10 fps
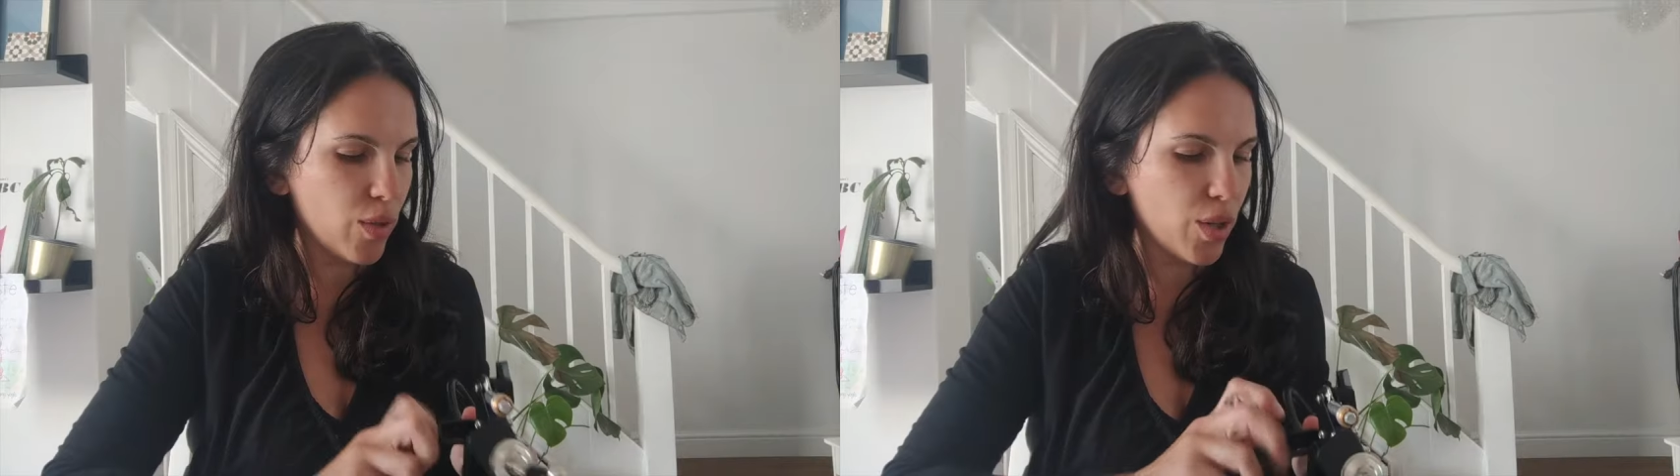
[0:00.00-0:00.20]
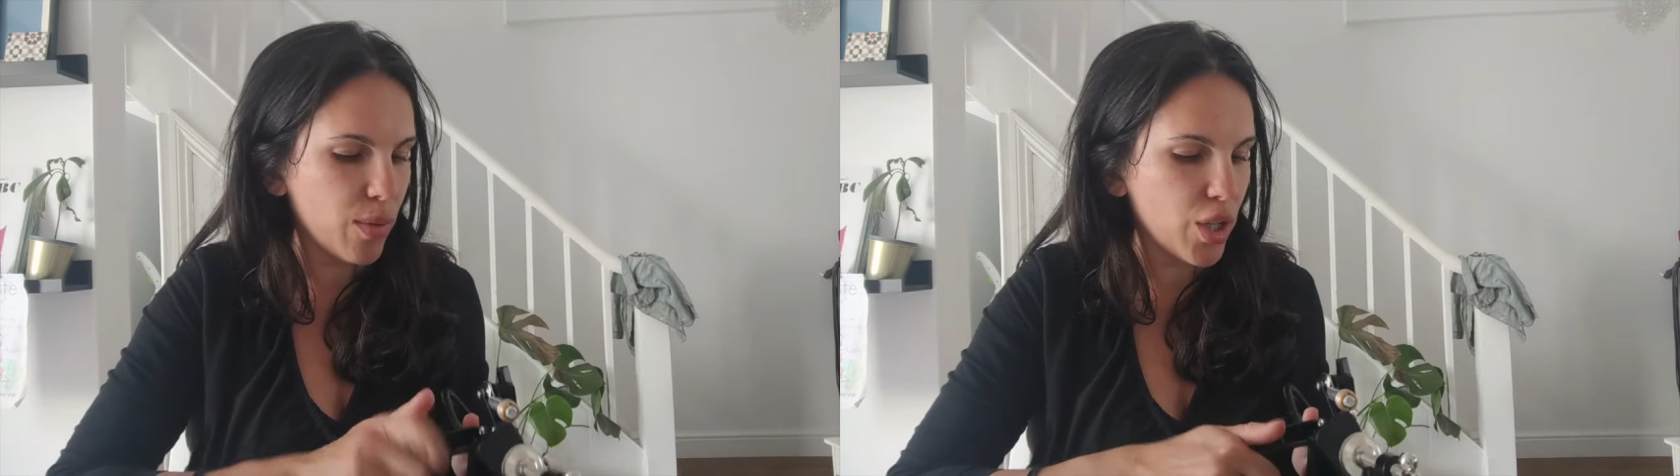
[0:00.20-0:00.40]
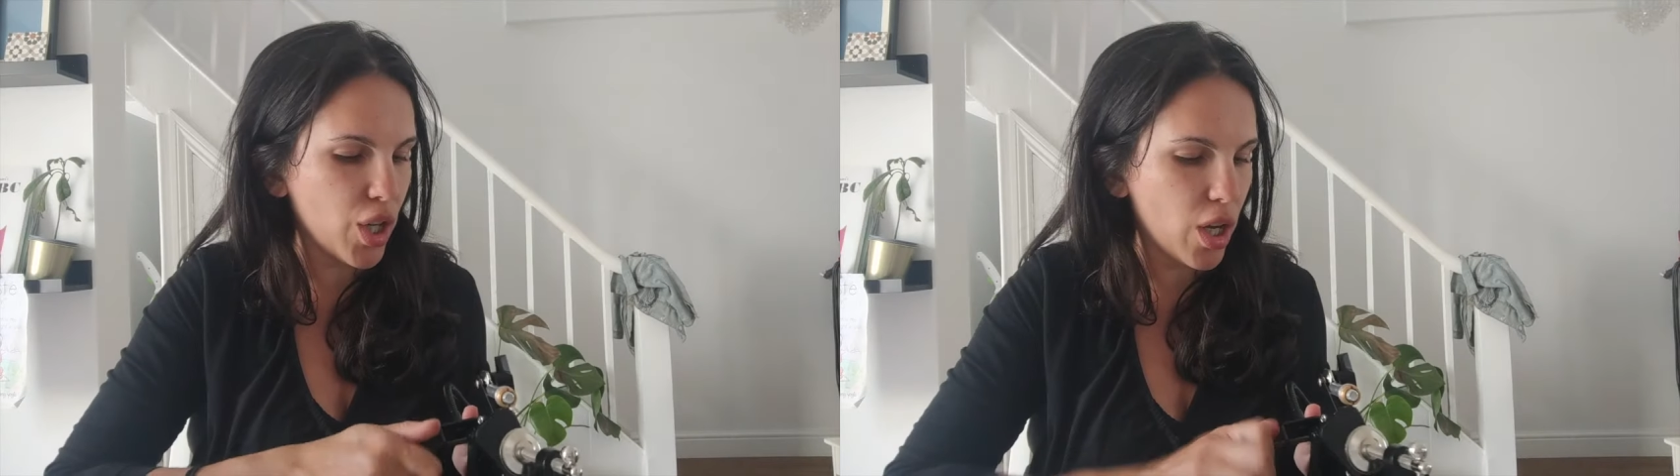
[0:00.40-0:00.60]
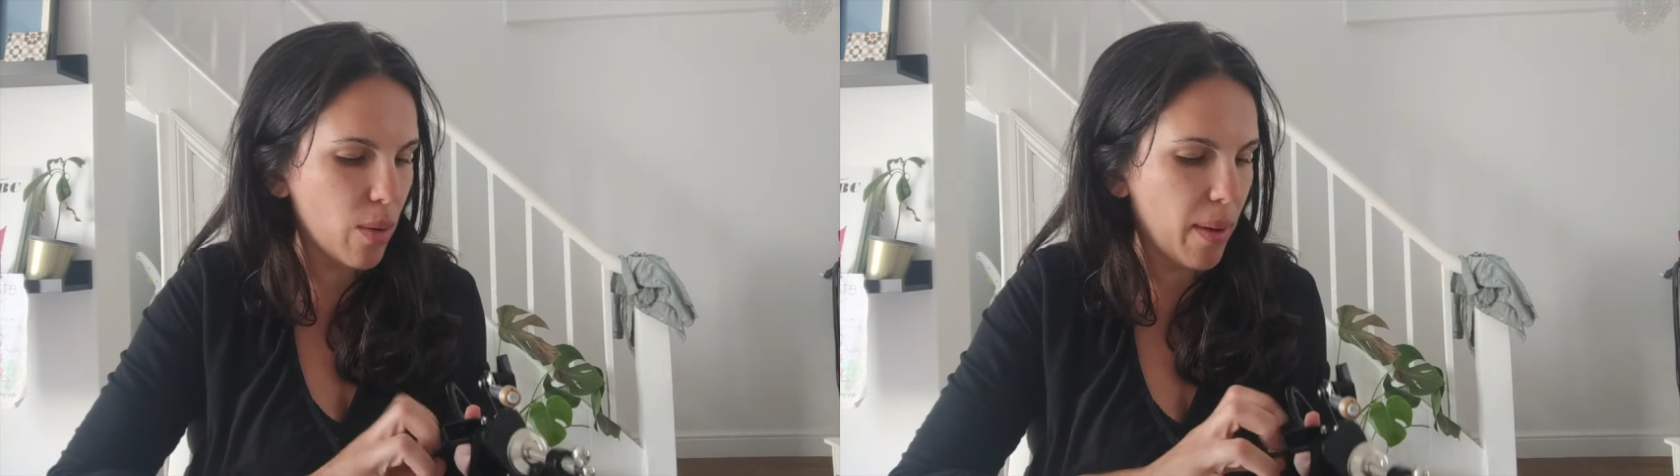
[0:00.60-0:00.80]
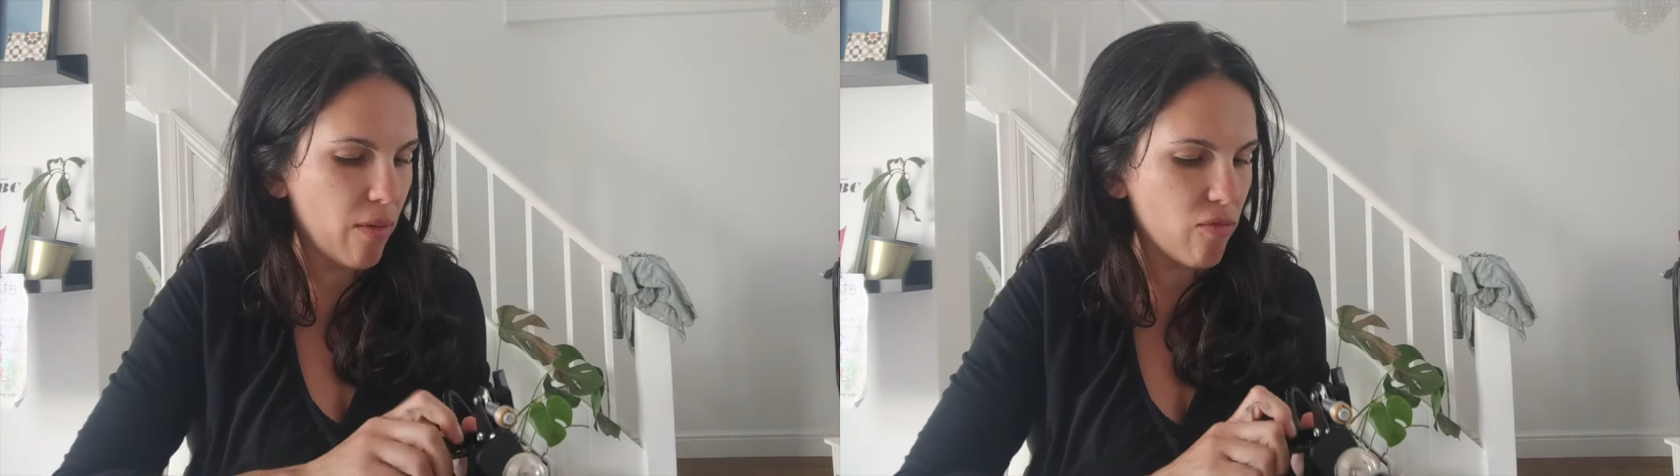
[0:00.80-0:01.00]
which I'm going to show
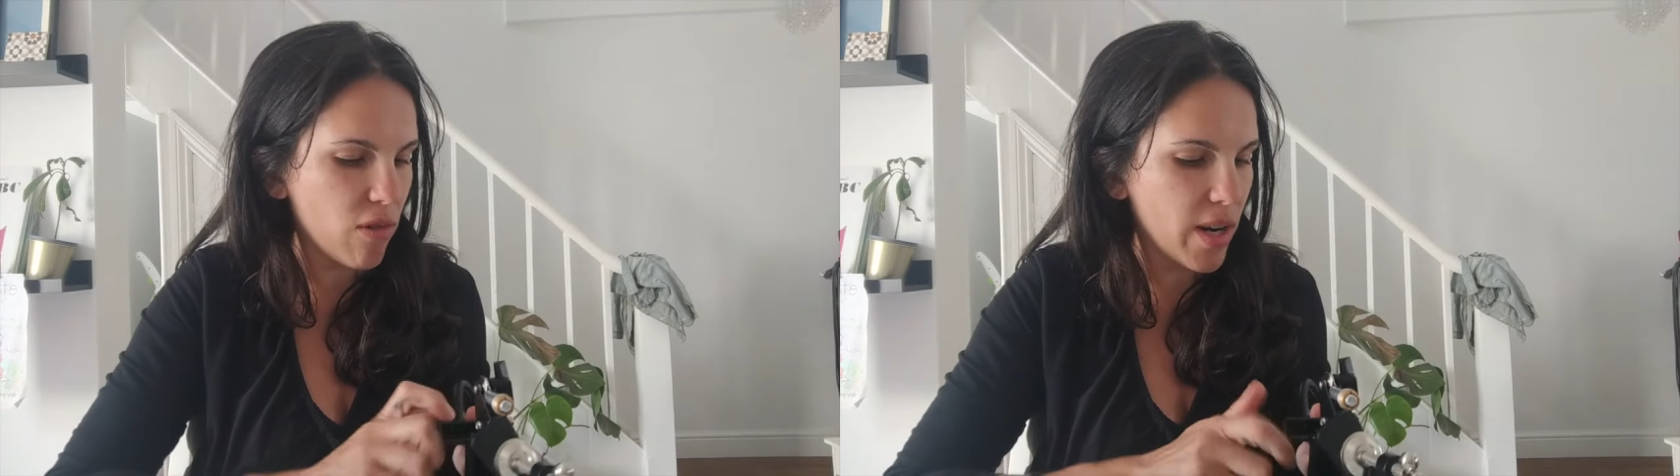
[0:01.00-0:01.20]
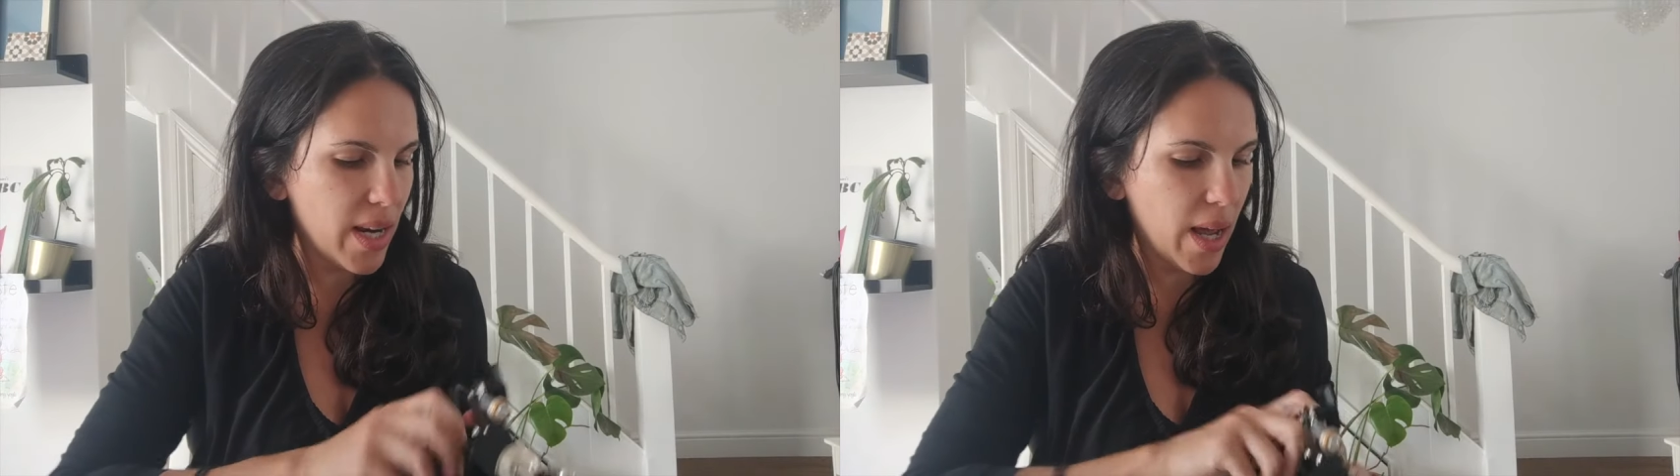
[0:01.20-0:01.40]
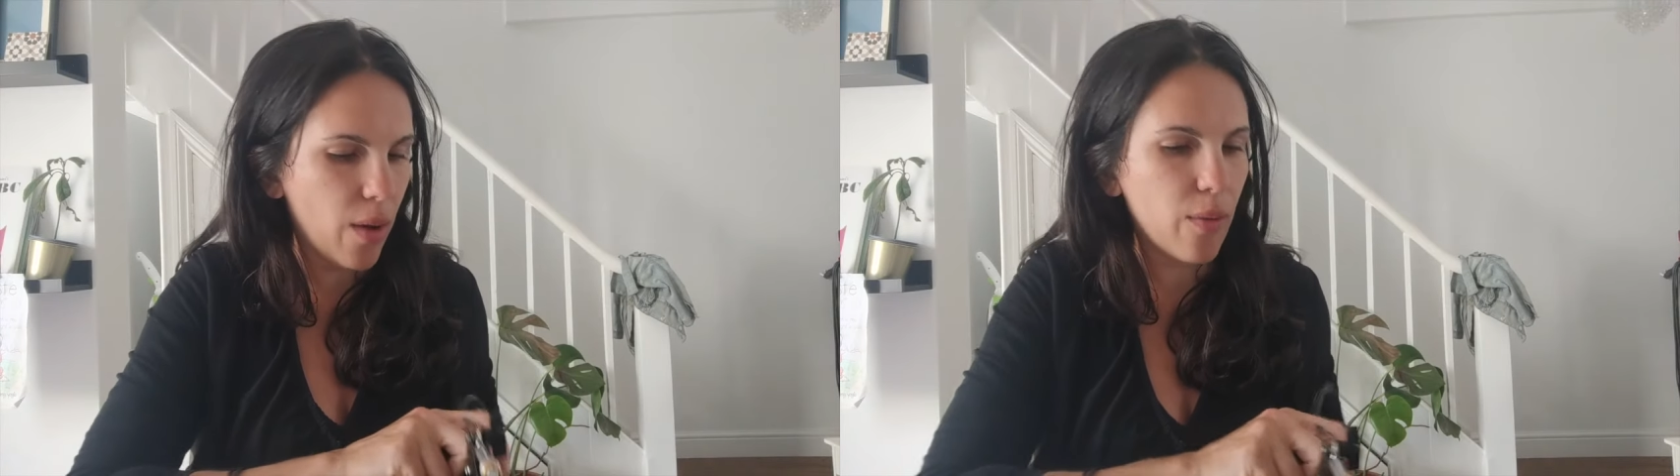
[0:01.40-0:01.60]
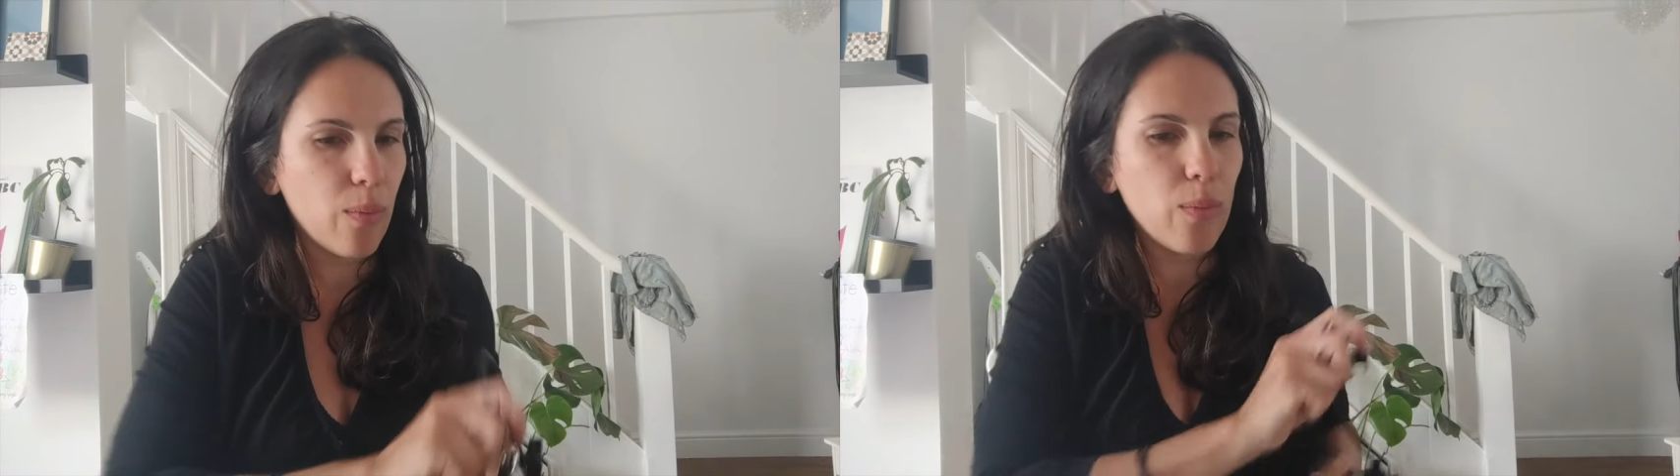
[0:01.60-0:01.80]
you about right now.